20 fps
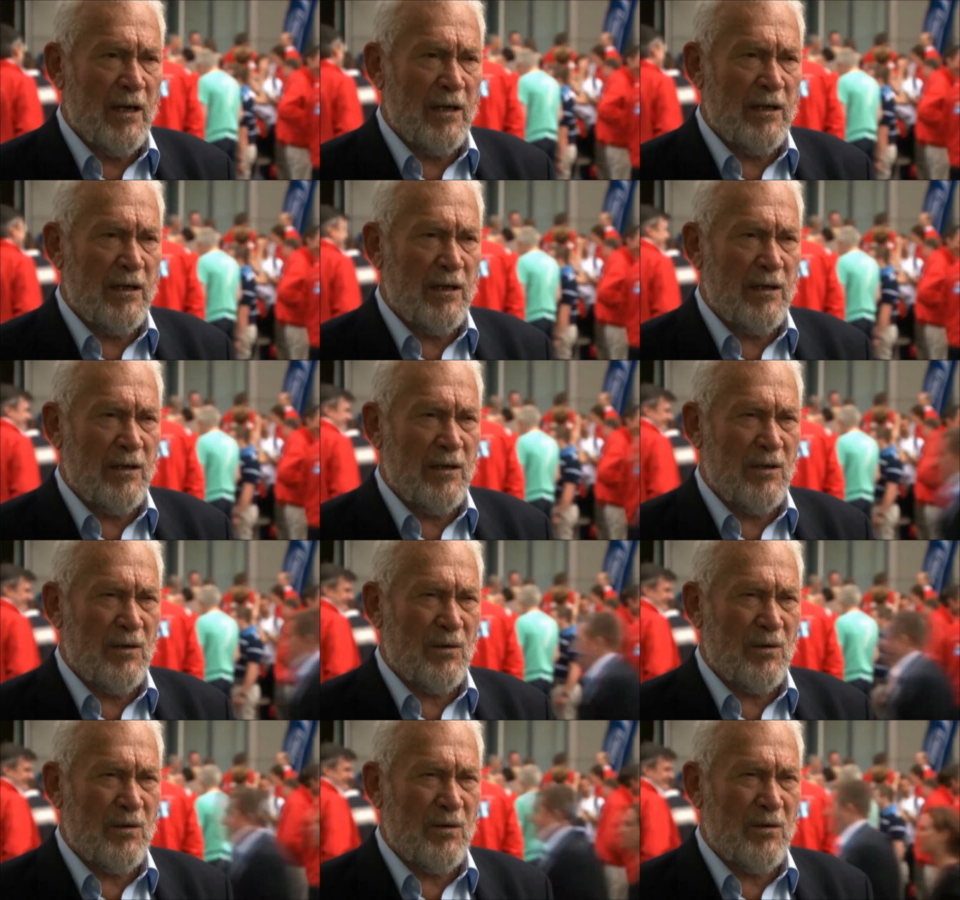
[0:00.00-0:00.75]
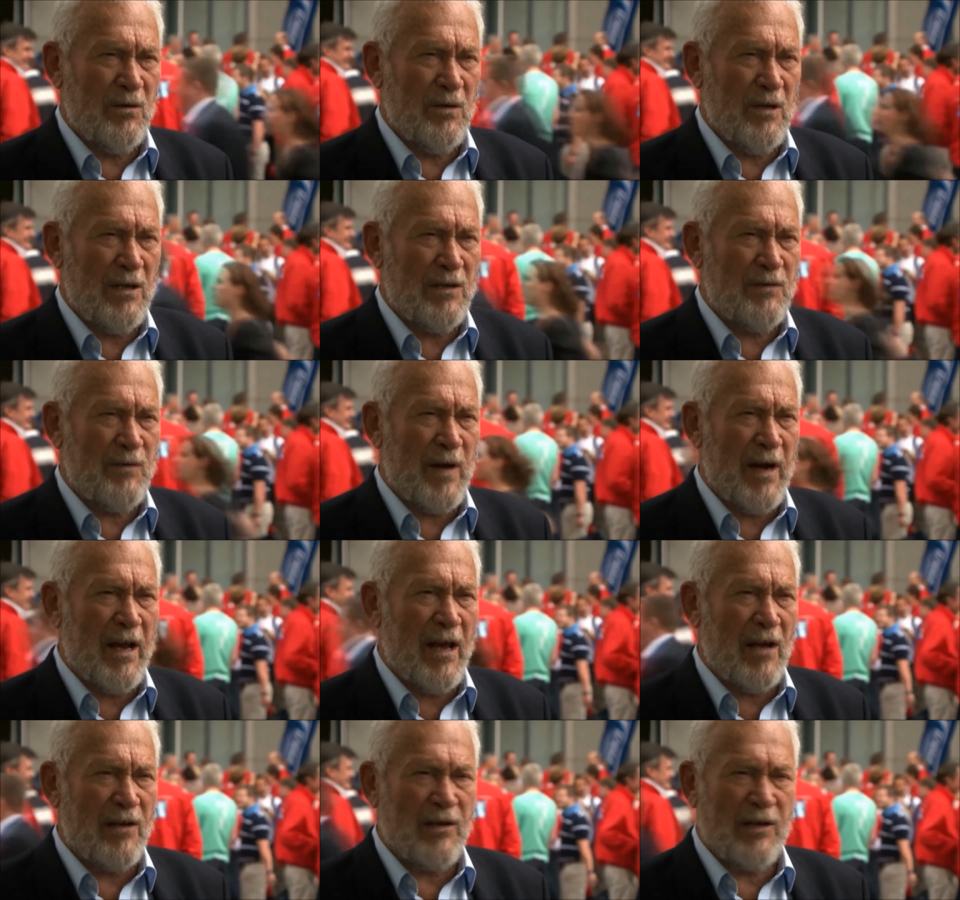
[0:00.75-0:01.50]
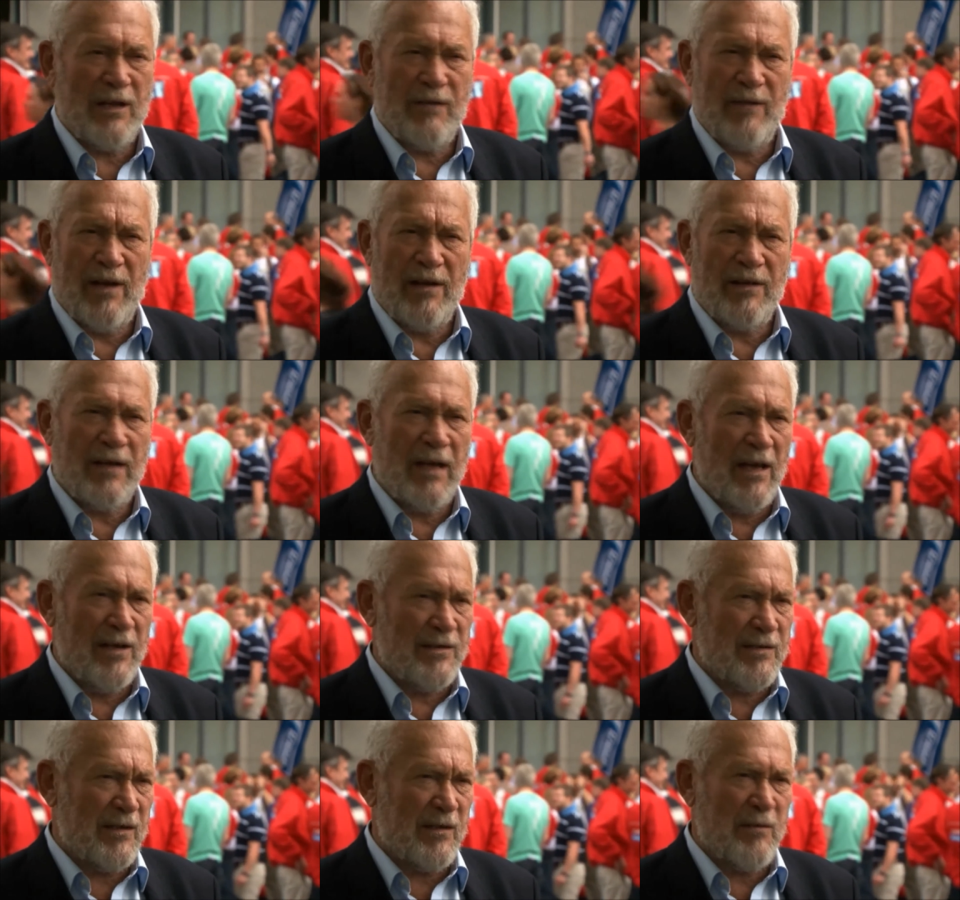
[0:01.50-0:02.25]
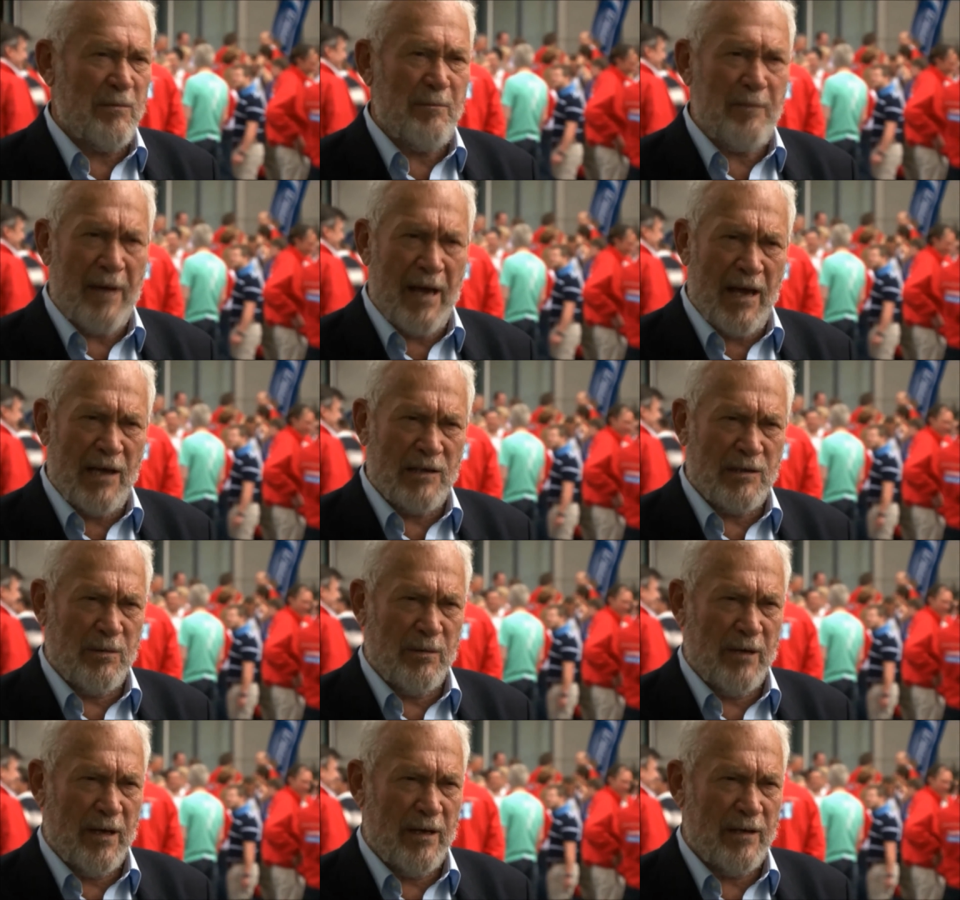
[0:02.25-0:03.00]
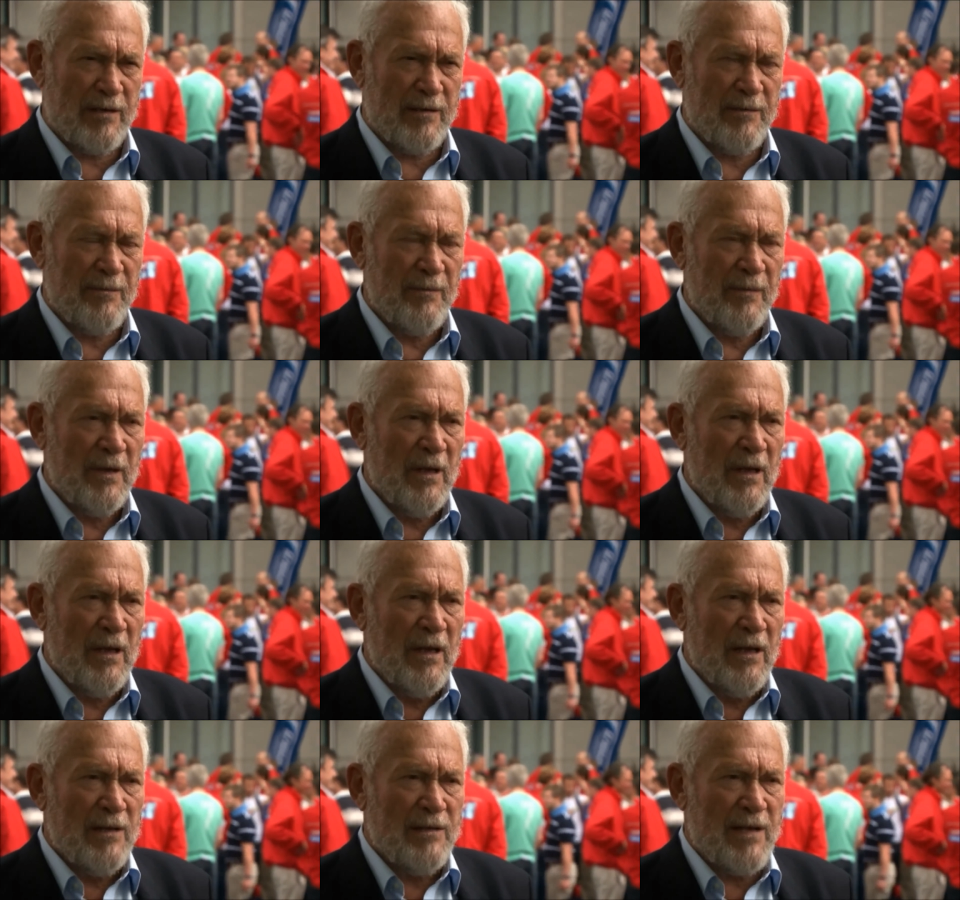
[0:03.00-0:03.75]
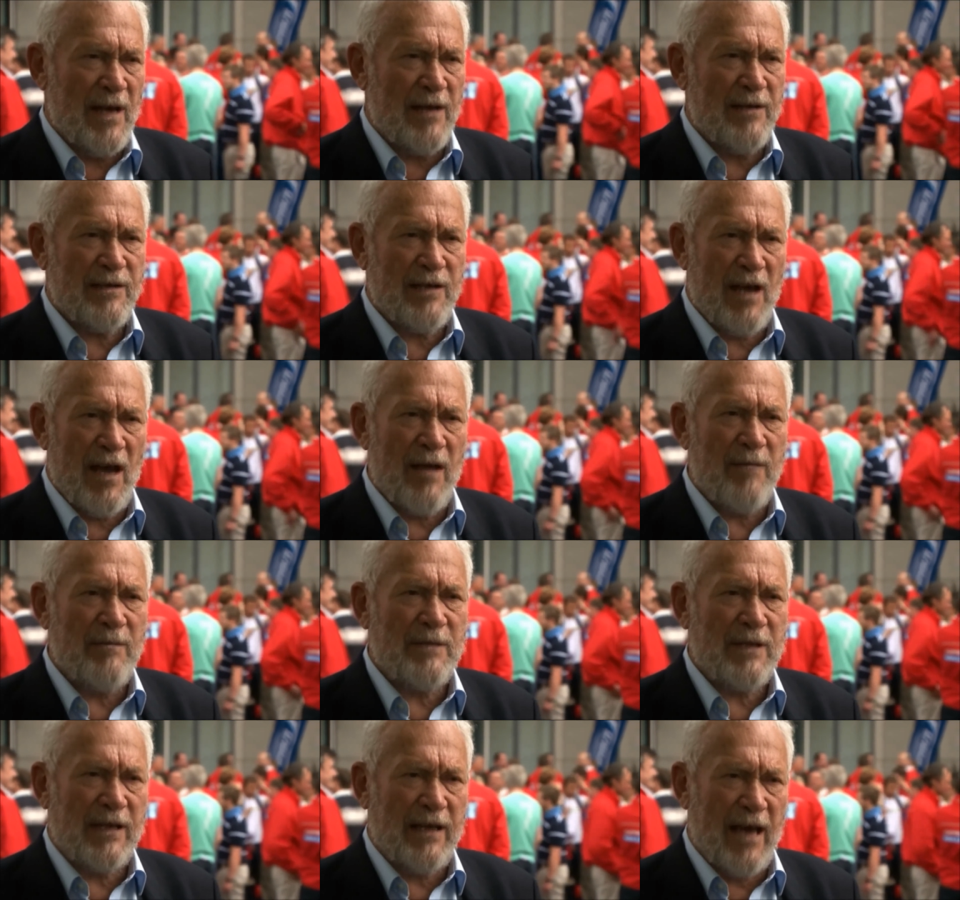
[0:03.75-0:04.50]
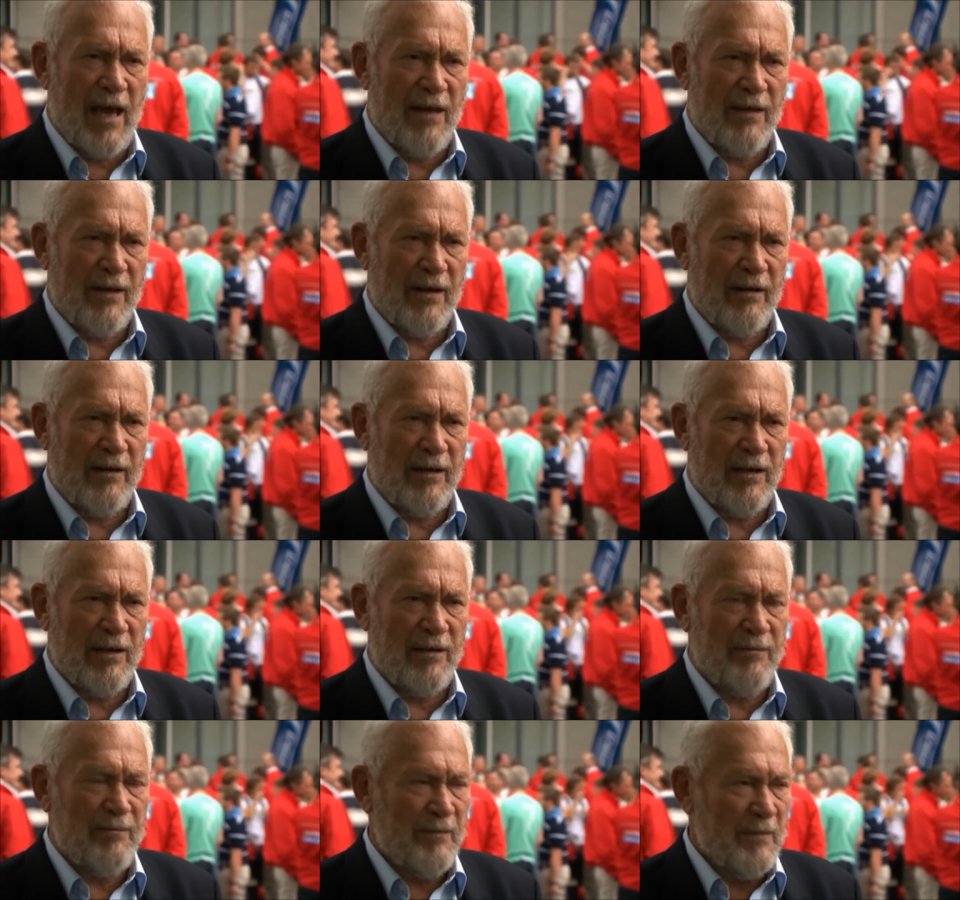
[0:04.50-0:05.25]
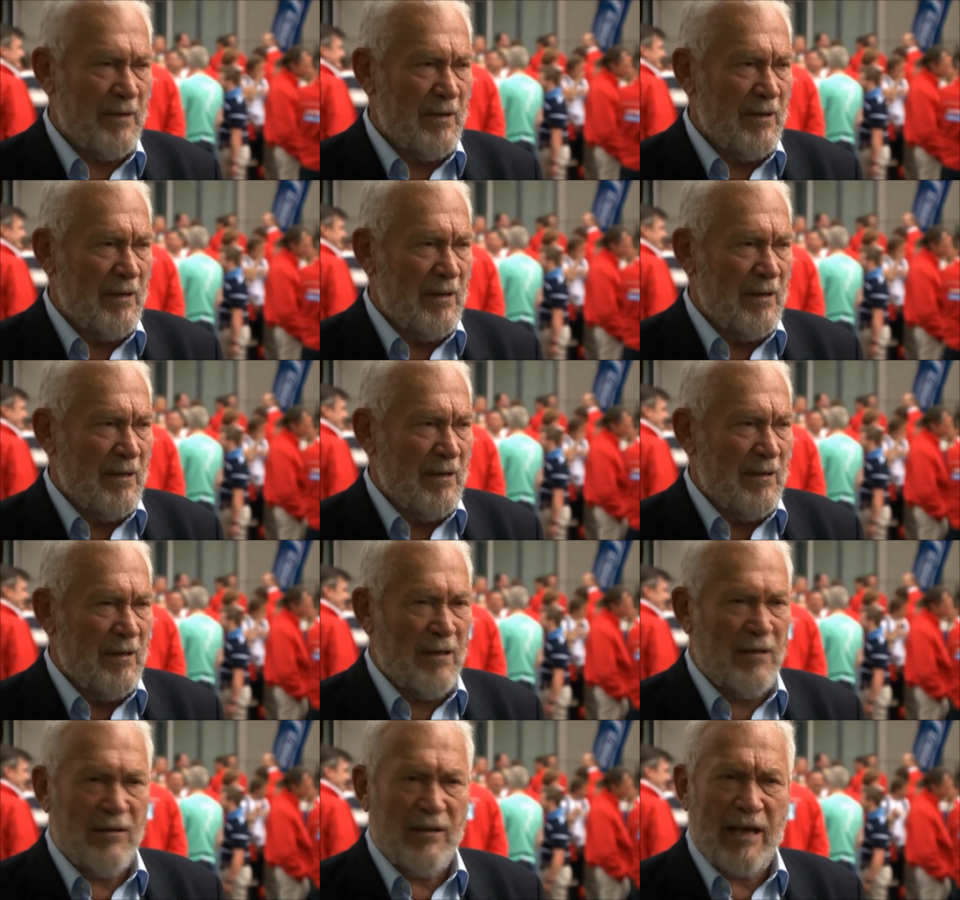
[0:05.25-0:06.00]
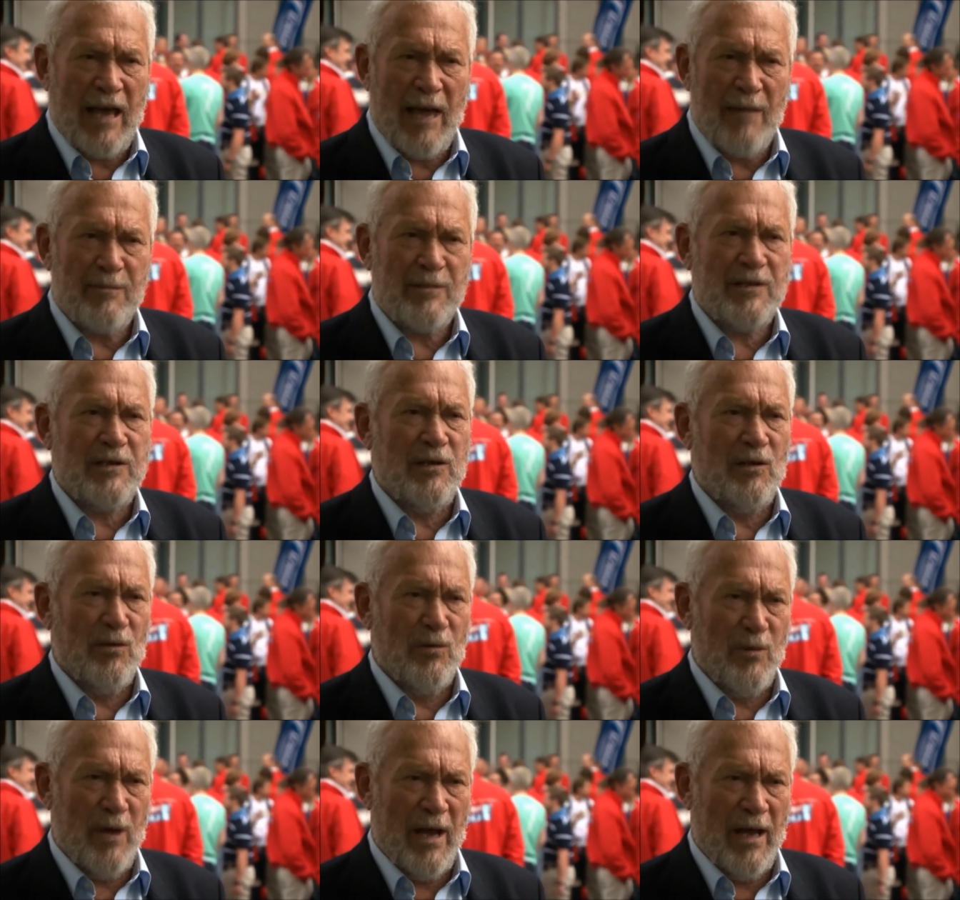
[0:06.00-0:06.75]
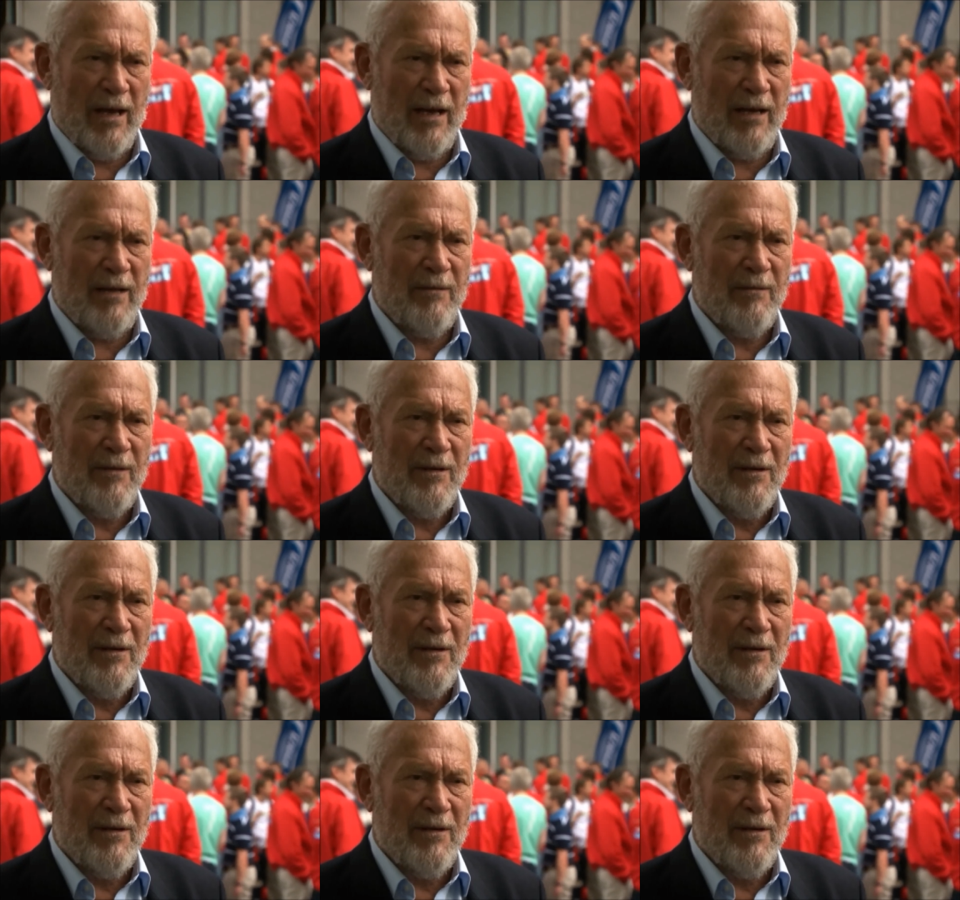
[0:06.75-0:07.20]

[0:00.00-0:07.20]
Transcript: You, you, it's very hard to think of anything else that compares with it. It's that time together in a little capsule, really,